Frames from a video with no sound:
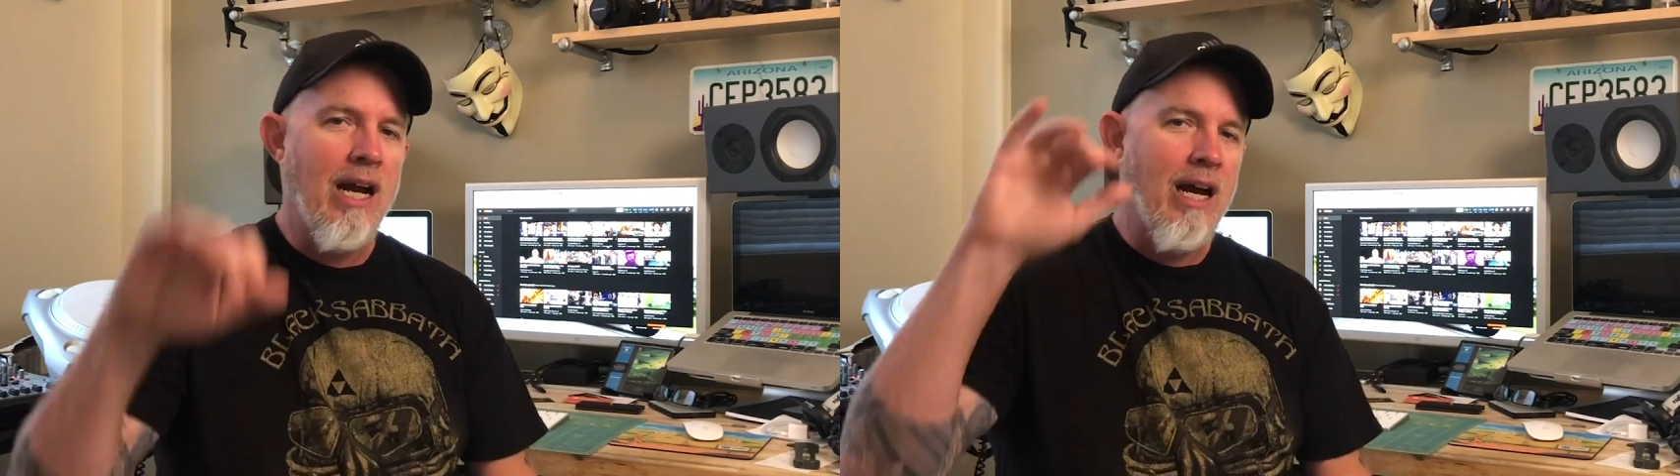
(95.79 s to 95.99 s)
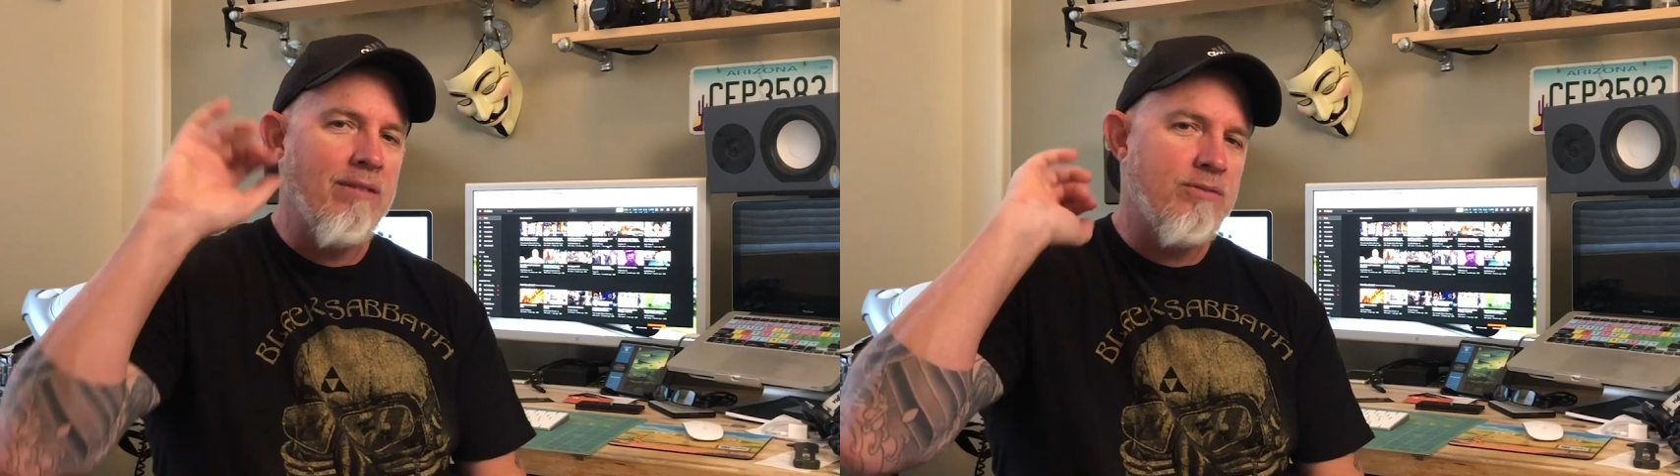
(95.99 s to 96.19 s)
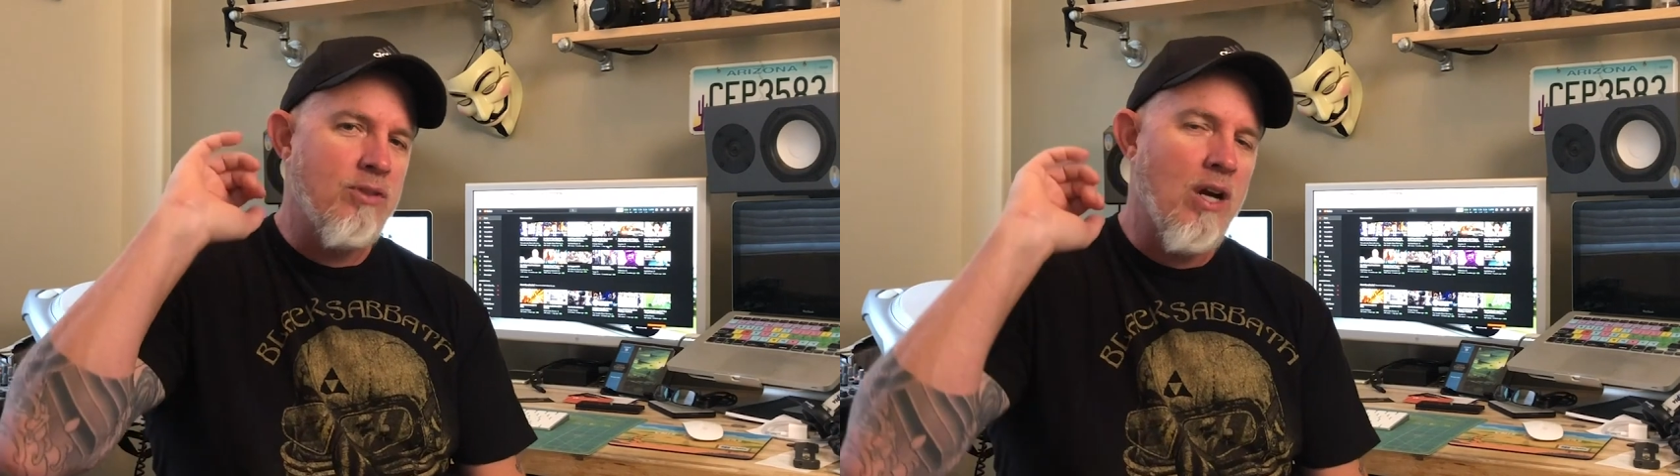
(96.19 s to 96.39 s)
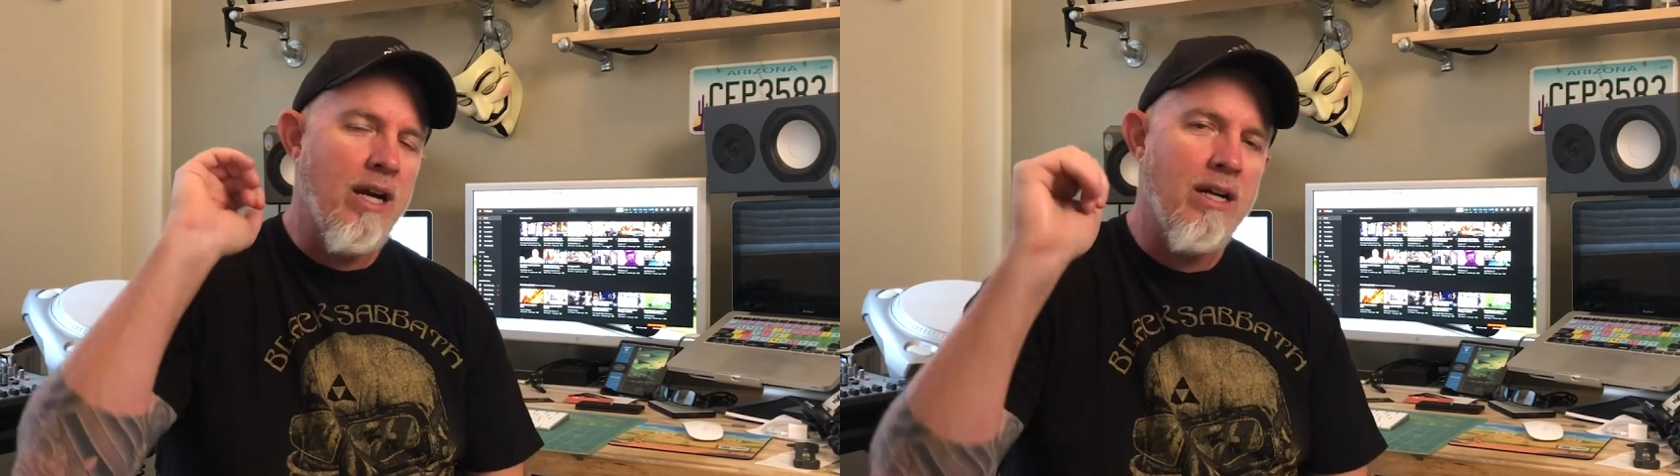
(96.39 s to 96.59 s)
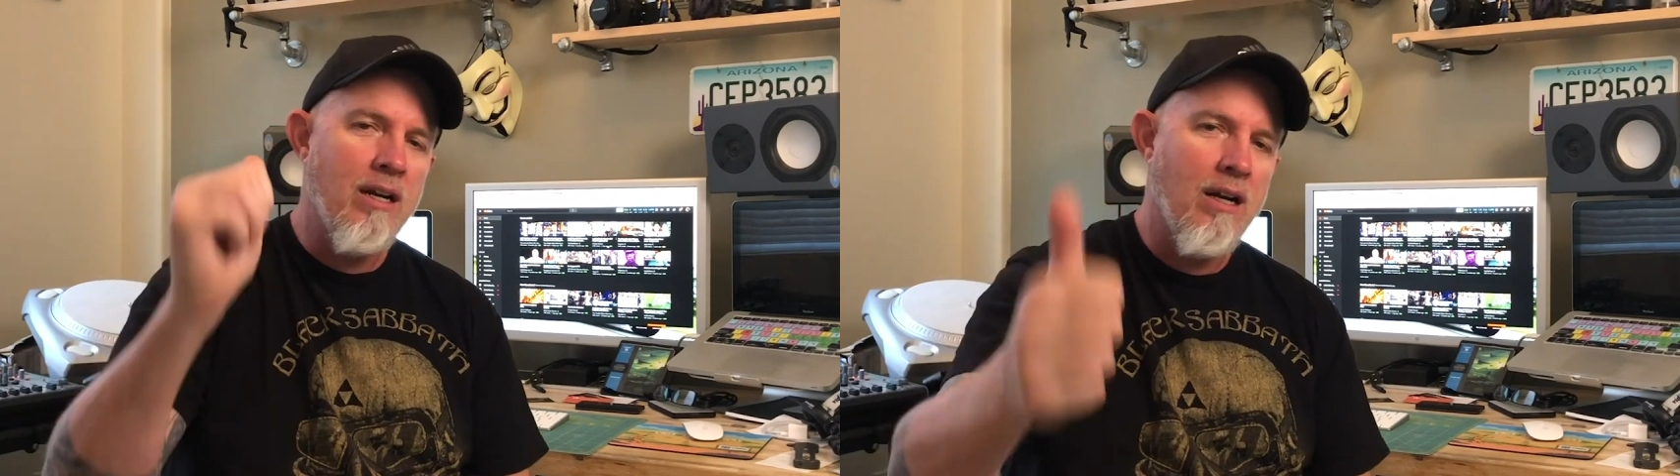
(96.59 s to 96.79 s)
I've
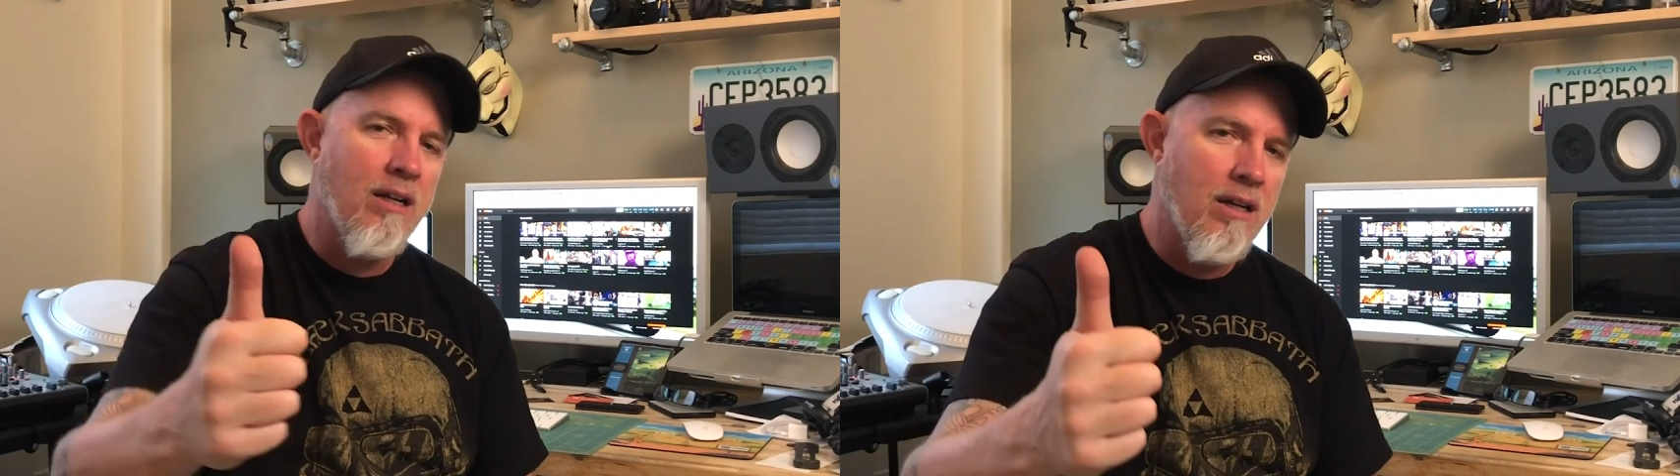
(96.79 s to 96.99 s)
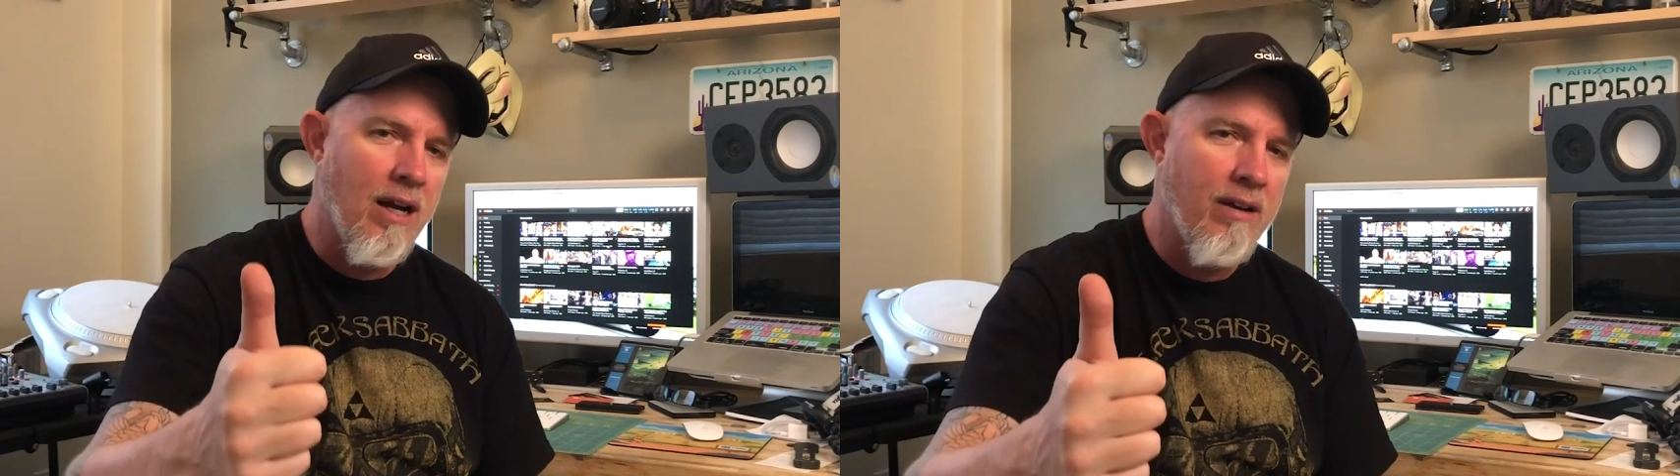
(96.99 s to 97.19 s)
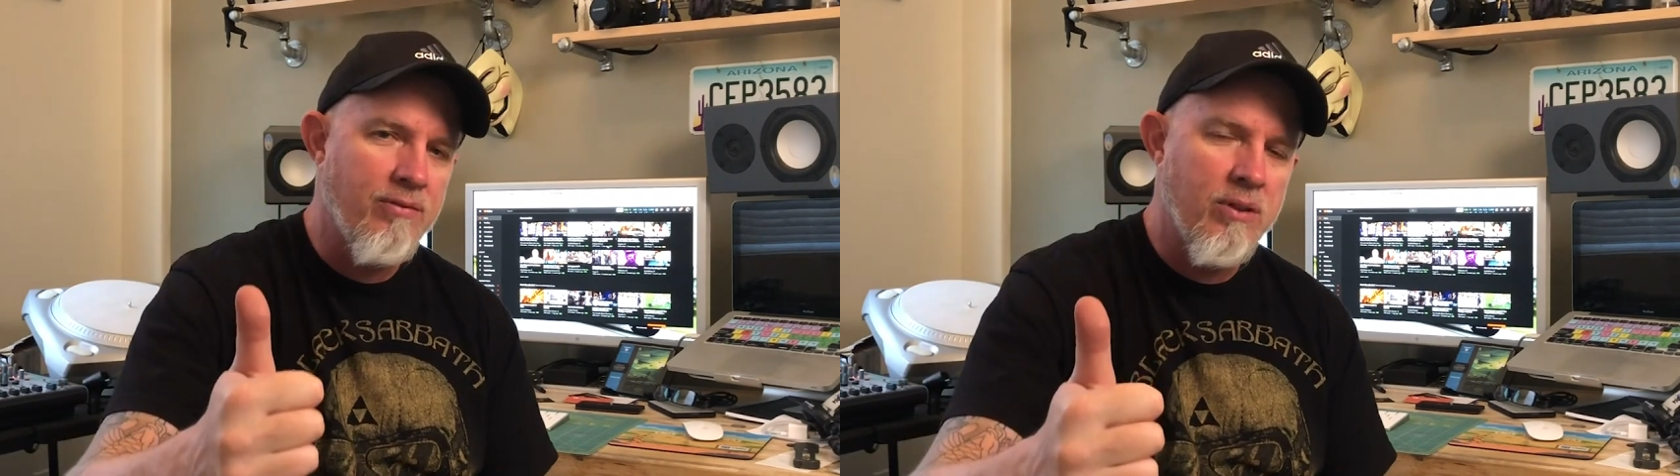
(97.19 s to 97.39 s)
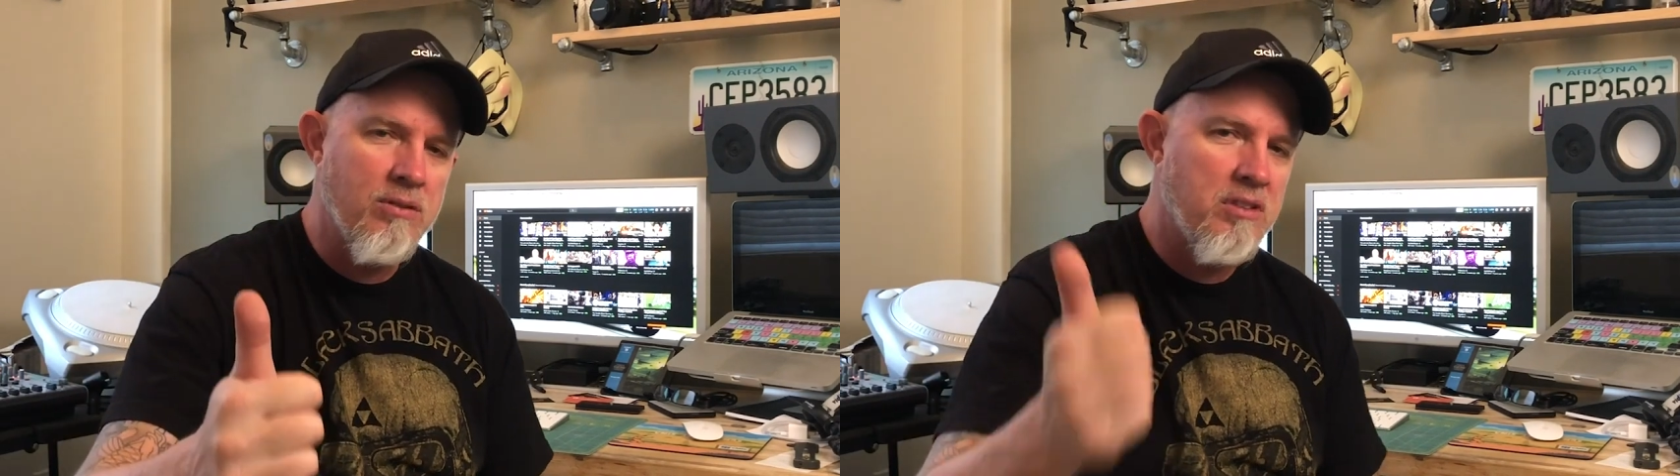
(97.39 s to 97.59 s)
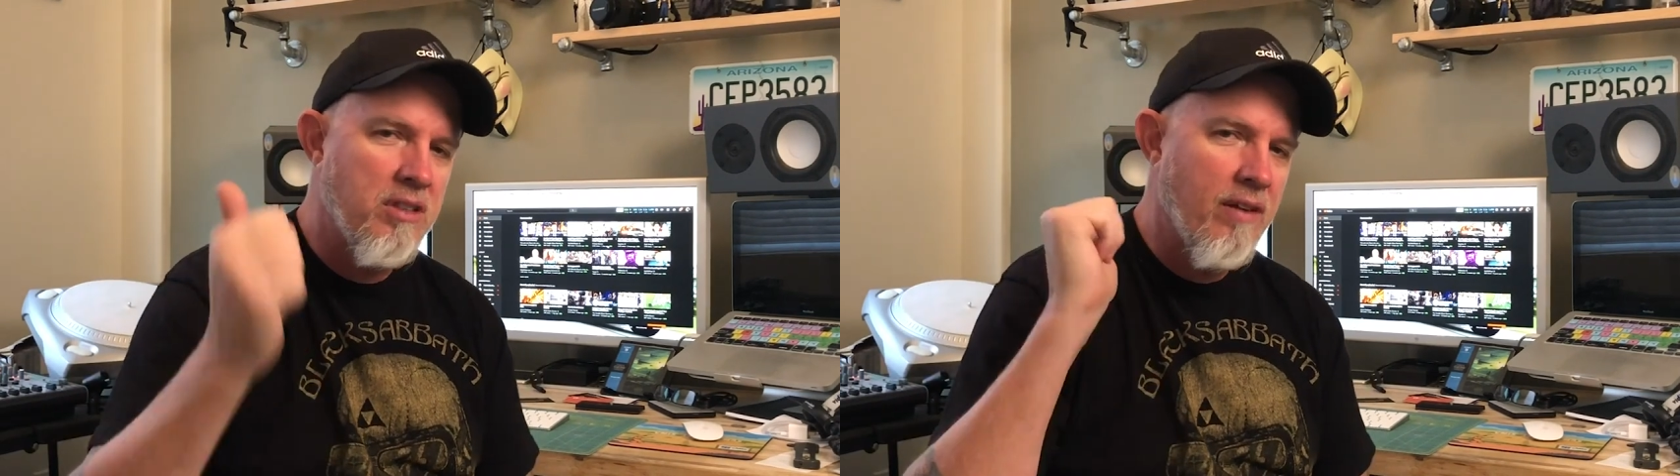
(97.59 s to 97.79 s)
tried it on an
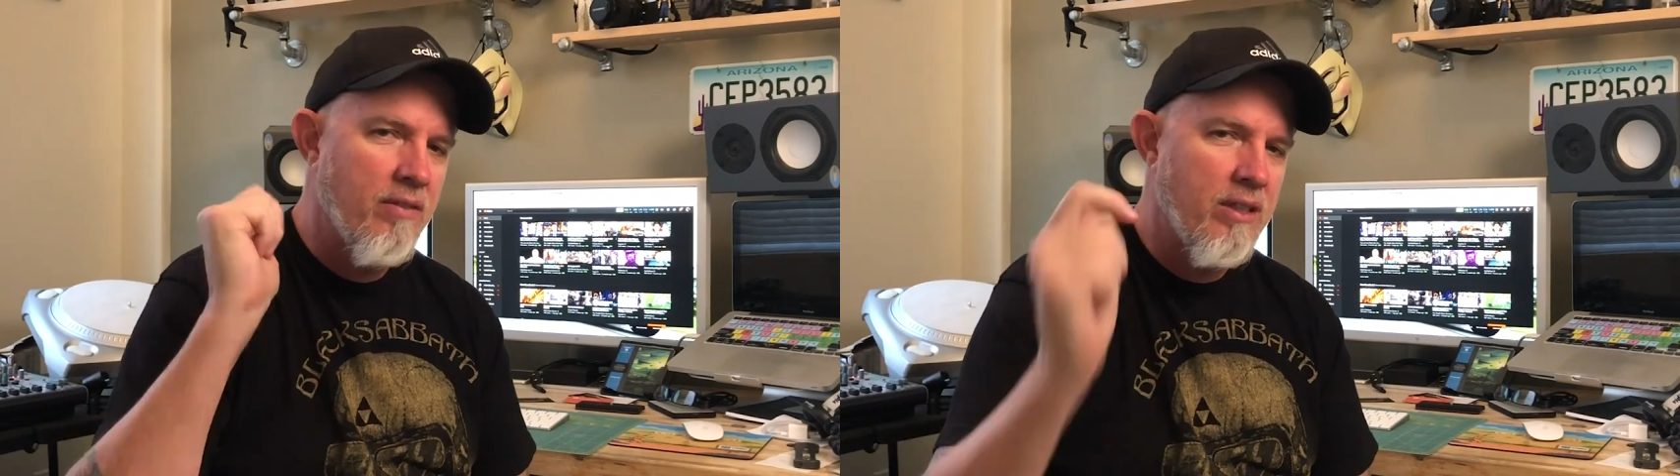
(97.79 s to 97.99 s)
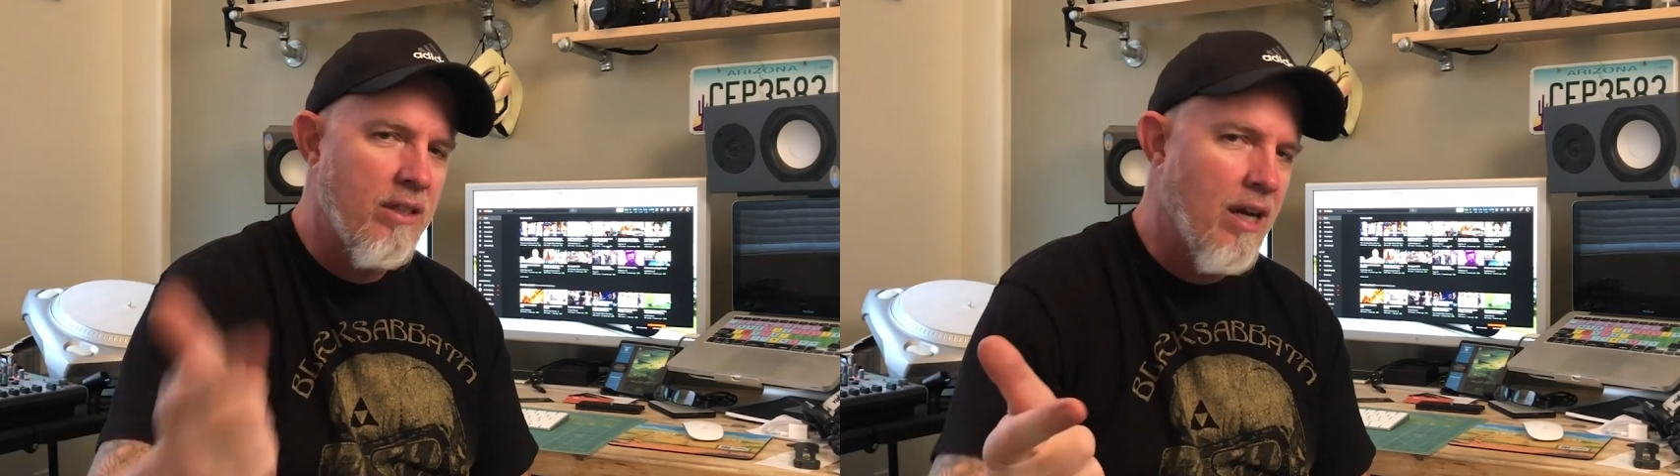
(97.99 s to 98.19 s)
iPhone 7,